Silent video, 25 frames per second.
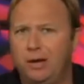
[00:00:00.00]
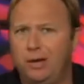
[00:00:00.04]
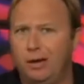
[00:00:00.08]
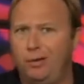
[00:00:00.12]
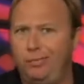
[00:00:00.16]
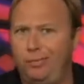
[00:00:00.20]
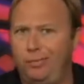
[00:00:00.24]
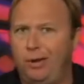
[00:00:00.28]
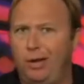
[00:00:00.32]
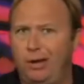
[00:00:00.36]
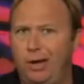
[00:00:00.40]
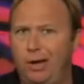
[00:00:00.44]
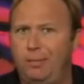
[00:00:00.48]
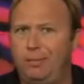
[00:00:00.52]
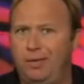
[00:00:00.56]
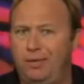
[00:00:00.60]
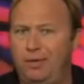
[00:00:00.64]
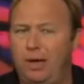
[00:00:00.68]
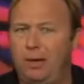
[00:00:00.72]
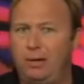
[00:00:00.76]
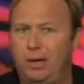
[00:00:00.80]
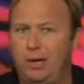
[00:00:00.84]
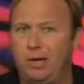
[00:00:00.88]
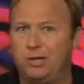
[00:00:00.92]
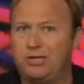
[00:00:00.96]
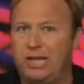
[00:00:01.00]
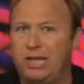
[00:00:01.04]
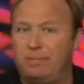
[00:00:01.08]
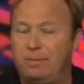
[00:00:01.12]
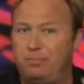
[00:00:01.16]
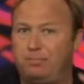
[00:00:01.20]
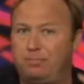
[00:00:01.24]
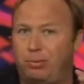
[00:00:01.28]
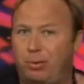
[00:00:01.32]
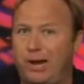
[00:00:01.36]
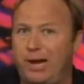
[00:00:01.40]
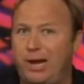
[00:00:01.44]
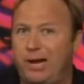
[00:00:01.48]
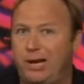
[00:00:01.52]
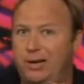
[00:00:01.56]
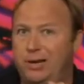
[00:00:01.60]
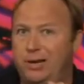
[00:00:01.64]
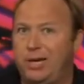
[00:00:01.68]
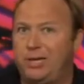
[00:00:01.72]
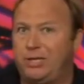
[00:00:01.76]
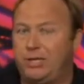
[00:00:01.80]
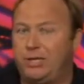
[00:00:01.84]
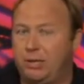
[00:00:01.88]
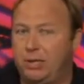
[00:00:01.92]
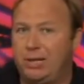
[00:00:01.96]
I mean, because they've been
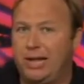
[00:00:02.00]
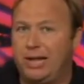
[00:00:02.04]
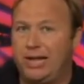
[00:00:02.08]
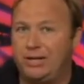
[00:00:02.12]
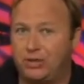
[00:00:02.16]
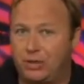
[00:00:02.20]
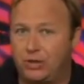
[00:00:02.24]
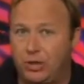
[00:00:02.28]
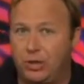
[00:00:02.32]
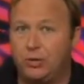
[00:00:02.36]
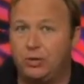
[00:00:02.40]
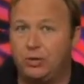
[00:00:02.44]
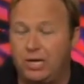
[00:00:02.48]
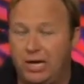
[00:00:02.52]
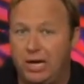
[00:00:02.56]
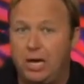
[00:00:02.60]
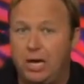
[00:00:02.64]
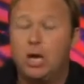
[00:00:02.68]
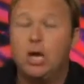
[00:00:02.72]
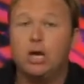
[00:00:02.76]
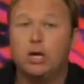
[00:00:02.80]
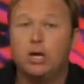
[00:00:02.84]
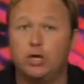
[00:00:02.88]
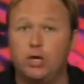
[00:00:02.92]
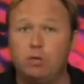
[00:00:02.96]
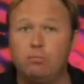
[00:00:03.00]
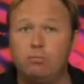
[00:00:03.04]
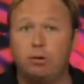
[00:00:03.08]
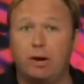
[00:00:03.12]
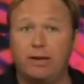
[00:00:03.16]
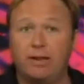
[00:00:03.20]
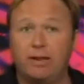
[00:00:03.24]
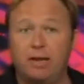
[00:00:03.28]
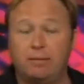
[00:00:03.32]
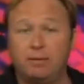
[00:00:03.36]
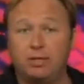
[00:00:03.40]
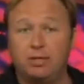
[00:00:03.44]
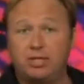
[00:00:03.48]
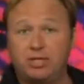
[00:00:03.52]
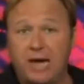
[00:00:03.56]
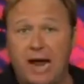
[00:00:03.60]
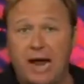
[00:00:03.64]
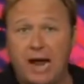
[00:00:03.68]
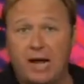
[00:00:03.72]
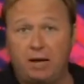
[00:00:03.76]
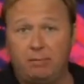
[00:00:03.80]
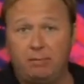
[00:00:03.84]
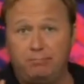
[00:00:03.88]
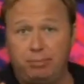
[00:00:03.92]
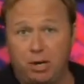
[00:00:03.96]
preconditioned that that's kooky. You bring them a
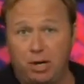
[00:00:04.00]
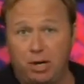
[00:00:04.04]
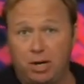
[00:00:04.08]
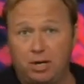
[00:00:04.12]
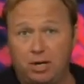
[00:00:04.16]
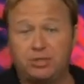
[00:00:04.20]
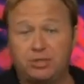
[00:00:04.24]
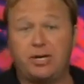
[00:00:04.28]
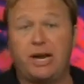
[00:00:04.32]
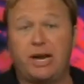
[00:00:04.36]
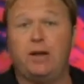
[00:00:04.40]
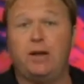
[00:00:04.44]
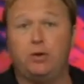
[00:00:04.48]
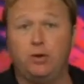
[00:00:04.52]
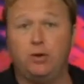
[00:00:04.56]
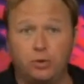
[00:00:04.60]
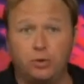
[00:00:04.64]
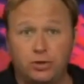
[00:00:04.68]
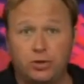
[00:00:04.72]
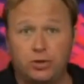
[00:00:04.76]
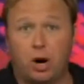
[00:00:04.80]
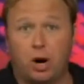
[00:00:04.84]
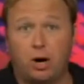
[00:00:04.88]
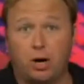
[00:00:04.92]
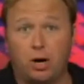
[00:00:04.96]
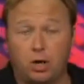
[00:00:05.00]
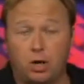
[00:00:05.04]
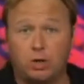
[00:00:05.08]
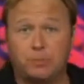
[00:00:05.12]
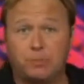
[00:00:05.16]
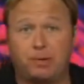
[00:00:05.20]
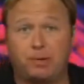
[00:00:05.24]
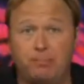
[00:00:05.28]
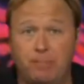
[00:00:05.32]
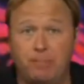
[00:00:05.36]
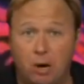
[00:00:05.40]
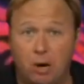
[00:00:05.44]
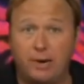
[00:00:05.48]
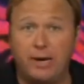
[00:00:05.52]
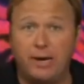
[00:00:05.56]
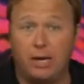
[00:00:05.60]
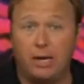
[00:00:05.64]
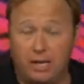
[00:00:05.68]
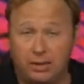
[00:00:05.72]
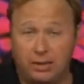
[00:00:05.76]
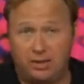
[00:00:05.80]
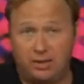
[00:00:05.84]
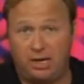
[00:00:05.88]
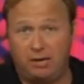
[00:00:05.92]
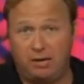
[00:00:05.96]
stack of books and news articles promoting
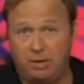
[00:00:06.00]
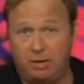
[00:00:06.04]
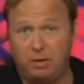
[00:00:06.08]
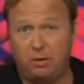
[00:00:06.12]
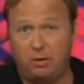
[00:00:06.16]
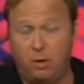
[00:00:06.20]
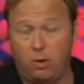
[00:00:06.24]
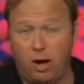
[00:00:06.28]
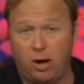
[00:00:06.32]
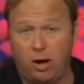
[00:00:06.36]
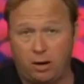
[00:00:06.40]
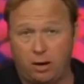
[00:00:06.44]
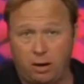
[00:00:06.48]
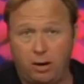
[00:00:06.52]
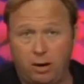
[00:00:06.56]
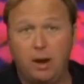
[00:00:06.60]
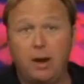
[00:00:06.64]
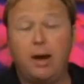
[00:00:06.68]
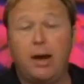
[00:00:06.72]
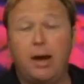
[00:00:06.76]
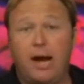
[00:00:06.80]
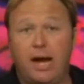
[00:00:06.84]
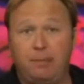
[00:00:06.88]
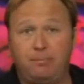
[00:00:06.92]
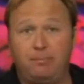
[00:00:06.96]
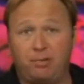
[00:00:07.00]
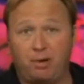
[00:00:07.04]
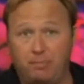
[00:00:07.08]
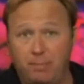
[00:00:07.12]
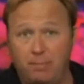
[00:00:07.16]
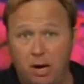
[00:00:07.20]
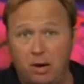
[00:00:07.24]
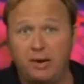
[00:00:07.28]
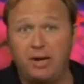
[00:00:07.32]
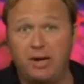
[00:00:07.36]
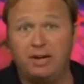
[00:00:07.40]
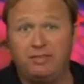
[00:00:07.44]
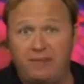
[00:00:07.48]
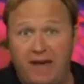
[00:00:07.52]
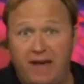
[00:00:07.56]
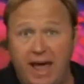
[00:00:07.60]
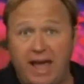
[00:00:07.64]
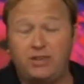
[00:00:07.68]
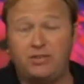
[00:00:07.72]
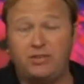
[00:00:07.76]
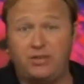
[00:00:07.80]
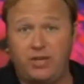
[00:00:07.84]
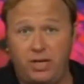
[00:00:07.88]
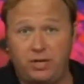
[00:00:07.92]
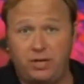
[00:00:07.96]
lithium in the water and promoting
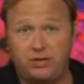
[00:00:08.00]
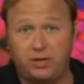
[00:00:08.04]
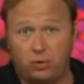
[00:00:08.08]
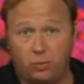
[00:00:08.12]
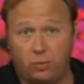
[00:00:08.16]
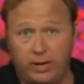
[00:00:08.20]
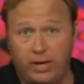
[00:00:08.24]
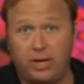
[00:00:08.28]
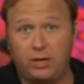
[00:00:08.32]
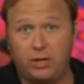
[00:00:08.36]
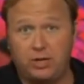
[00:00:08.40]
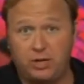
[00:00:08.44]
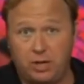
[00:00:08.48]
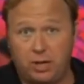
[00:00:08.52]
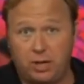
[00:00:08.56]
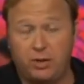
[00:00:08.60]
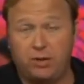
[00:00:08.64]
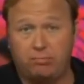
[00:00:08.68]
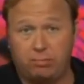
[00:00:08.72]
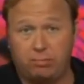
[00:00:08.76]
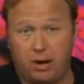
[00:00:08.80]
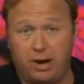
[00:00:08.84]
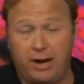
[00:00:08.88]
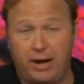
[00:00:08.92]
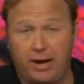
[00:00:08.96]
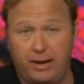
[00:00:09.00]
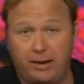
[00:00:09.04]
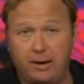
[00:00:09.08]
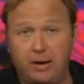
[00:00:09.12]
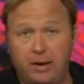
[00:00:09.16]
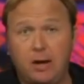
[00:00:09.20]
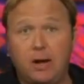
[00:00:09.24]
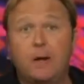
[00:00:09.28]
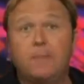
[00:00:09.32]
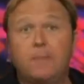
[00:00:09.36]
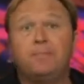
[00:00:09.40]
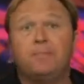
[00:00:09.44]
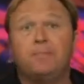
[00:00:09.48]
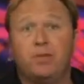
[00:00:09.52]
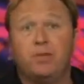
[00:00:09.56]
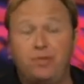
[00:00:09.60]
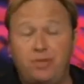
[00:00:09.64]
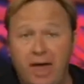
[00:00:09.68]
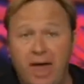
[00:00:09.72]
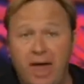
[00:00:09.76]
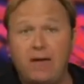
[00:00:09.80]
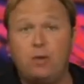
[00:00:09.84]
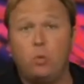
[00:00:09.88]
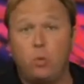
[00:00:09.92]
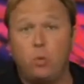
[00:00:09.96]
vaccines that re-engineer the brain,
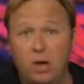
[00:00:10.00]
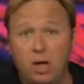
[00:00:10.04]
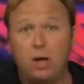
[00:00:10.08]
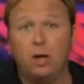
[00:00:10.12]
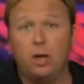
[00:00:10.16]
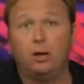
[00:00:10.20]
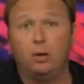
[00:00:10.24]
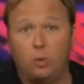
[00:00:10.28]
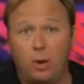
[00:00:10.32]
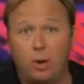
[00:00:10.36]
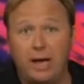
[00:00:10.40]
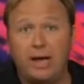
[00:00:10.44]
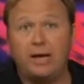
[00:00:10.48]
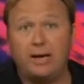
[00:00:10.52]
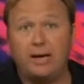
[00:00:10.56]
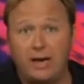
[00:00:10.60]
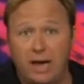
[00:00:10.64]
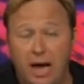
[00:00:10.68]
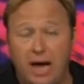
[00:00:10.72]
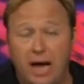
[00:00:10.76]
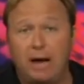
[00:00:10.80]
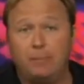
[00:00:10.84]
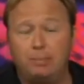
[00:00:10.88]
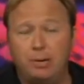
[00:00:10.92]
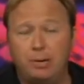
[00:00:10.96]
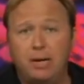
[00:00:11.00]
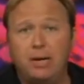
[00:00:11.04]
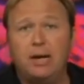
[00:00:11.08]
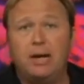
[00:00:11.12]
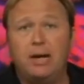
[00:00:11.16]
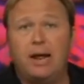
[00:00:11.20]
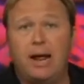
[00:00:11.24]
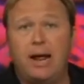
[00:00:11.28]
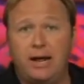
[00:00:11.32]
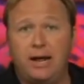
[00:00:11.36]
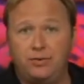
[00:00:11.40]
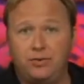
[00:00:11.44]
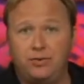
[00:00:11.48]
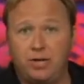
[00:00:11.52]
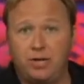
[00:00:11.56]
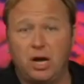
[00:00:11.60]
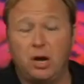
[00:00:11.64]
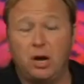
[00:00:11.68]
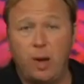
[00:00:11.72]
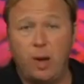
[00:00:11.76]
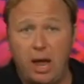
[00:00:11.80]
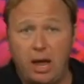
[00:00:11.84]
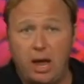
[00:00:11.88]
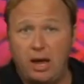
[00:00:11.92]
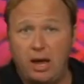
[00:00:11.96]
they will wake up. And
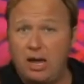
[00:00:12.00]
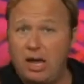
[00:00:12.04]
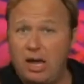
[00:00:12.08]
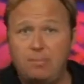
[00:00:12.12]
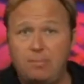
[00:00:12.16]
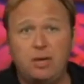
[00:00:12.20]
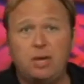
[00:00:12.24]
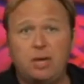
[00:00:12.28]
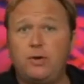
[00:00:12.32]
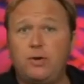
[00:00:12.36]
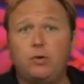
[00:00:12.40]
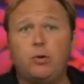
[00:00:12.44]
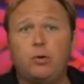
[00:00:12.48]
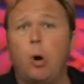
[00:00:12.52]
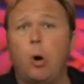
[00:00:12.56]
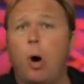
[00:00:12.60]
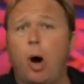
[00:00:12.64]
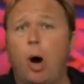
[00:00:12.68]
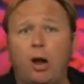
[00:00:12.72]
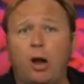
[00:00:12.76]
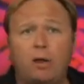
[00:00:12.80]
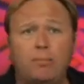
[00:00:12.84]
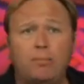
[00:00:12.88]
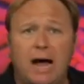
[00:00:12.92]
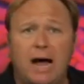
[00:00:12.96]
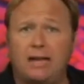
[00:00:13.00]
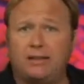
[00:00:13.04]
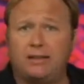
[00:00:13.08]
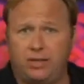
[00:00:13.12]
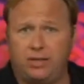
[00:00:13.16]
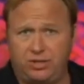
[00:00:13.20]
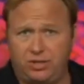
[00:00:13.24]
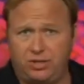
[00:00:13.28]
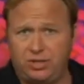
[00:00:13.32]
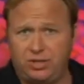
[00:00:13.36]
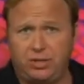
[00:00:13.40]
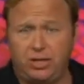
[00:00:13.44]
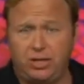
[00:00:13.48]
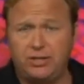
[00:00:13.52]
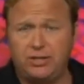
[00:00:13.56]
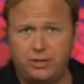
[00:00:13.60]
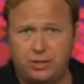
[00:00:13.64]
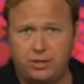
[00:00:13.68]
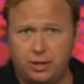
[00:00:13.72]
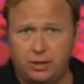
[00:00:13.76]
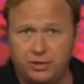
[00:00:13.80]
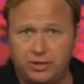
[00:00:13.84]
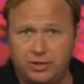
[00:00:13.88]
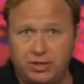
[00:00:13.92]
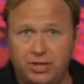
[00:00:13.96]
so even if you know all about this as
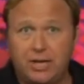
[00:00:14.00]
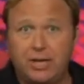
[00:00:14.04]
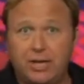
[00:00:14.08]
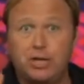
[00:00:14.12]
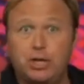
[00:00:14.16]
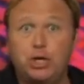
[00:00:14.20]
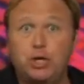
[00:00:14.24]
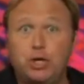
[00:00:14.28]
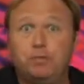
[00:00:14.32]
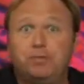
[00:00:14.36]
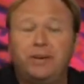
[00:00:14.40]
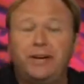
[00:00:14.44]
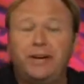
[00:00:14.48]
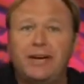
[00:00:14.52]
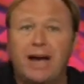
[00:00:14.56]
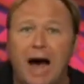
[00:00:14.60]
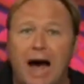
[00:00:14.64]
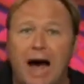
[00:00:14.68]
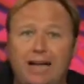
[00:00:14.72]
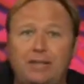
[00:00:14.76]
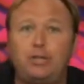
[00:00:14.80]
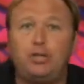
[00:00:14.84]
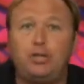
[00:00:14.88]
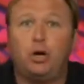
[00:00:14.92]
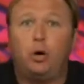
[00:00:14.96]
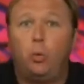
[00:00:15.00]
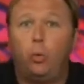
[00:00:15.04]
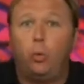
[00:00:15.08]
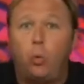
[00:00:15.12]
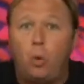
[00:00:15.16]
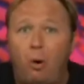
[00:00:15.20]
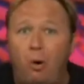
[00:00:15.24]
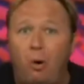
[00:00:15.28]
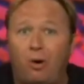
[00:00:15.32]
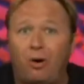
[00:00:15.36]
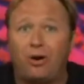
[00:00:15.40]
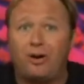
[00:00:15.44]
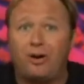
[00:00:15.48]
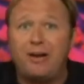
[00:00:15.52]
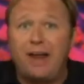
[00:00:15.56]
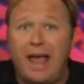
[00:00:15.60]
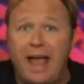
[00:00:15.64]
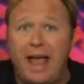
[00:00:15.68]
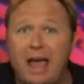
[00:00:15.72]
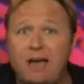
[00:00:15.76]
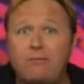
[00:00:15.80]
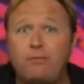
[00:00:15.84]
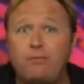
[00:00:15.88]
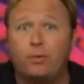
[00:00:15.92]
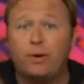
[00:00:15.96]
listeners, you've got to warn
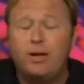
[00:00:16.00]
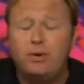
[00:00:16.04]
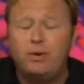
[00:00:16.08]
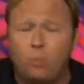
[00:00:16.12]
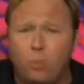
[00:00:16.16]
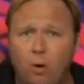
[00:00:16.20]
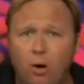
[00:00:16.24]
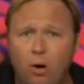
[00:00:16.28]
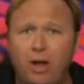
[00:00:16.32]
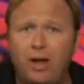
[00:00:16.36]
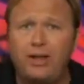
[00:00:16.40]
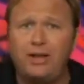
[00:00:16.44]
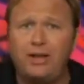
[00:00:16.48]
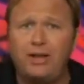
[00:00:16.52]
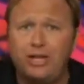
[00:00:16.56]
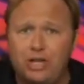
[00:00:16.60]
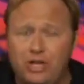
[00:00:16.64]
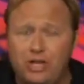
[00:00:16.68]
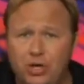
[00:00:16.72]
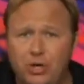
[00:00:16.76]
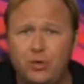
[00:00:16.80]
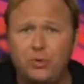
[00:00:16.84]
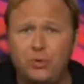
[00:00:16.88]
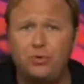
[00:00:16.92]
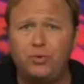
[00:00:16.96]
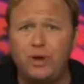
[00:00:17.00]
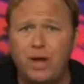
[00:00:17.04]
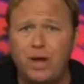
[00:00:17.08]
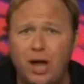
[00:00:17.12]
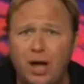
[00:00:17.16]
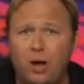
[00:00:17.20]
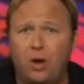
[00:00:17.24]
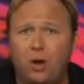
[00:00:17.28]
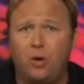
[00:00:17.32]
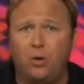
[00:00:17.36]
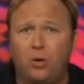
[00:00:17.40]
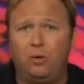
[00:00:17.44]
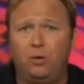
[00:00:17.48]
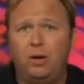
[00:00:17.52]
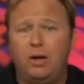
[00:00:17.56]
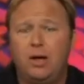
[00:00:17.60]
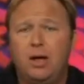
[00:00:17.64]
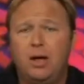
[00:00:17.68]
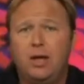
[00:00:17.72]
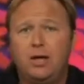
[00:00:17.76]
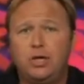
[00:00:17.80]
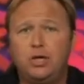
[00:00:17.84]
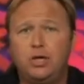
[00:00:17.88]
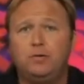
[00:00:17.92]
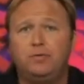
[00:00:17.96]
everyone you know.
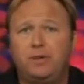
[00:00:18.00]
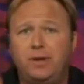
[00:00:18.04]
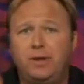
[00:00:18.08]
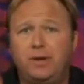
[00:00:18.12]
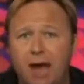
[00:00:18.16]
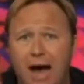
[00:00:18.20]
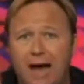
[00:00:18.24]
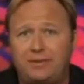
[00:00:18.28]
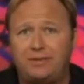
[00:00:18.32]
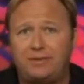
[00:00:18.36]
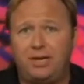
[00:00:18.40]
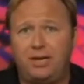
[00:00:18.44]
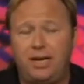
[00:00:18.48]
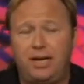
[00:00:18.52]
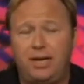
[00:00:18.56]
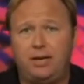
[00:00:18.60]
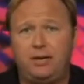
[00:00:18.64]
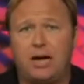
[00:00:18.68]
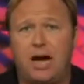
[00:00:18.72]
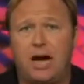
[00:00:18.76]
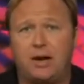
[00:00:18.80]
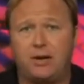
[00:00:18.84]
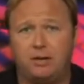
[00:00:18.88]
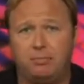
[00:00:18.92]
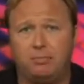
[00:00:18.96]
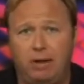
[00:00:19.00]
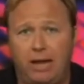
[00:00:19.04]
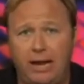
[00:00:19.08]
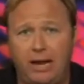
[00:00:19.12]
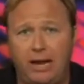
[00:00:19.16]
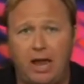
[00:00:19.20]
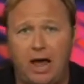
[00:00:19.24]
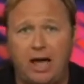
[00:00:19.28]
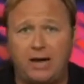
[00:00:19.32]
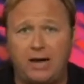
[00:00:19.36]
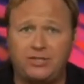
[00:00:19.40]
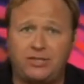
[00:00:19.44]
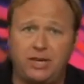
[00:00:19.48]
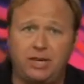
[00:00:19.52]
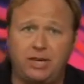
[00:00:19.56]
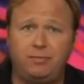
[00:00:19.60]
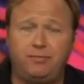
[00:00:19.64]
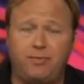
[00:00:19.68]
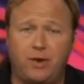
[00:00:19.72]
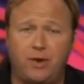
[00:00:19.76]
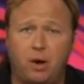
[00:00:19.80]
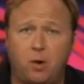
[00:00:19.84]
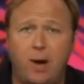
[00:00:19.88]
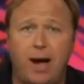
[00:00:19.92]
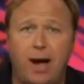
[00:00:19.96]
You've got to get Dr. Blaylock's
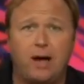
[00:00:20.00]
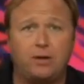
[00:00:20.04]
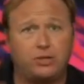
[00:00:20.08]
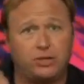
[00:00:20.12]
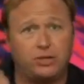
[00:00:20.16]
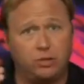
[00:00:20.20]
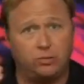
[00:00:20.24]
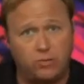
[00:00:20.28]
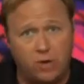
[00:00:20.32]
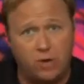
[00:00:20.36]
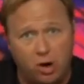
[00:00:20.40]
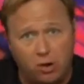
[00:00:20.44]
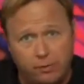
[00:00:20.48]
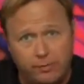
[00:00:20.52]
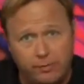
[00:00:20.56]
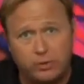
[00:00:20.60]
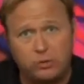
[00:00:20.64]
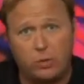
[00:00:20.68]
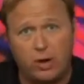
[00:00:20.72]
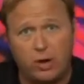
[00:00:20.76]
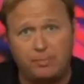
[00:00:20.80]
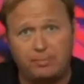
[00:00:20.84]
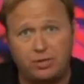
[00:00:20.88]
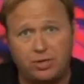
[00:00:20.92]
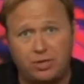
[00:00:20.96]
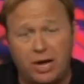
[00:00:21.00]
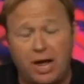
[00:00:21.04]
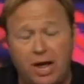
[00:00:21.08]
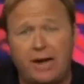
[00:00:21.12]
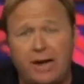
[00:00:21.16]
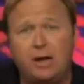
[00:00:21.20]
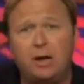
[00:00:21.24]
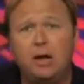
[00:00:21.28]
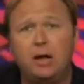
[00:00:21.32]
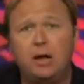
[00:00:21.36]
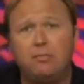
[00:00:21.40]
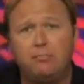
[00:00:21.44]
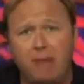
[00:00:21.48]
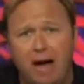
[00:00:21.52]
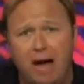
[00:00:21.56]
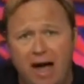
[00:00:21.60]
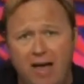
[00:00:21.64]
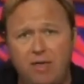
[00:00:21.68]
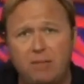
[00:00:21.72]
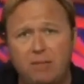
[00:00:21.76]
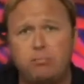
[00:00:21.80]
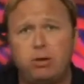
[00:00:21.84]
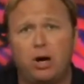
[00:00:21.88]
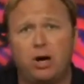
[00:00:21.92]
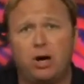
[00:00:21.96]
info out. So go to his website,
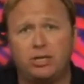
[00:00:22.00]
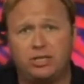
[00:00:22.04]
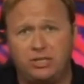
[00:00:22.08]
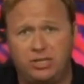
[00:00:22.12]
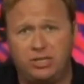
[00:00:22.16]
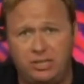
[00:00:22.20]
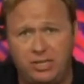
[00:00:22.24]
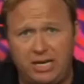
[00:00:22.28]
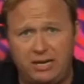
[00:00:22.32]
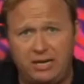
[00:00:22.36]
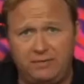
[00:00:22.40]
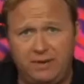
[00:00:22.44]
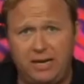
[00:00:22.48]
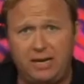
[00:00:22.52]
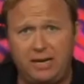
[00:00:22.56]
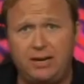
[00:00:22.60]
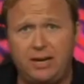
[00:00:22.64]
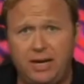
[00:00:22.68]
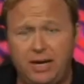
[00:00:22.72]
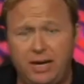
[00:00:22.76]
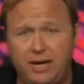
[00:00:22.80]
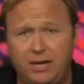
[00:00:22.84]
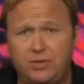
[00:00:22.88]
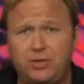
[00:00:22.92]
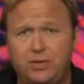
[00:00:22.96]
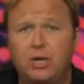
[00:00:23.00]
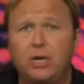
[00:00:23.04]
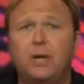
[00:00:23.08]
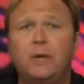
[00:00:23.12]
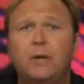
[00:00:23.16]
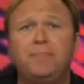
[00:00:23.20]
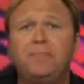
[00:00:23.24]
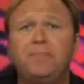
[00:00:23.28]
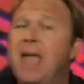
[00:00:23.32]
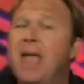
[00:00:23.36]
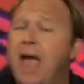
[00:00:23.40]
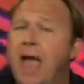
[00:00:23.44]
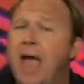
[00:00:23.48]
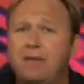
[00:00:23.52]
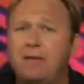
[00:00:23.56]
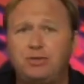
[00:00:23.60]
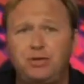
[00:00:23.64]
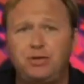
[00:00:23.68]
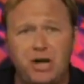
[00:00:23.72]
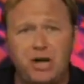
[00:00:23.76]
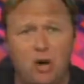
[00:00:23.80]
buy the books, the DVDs, have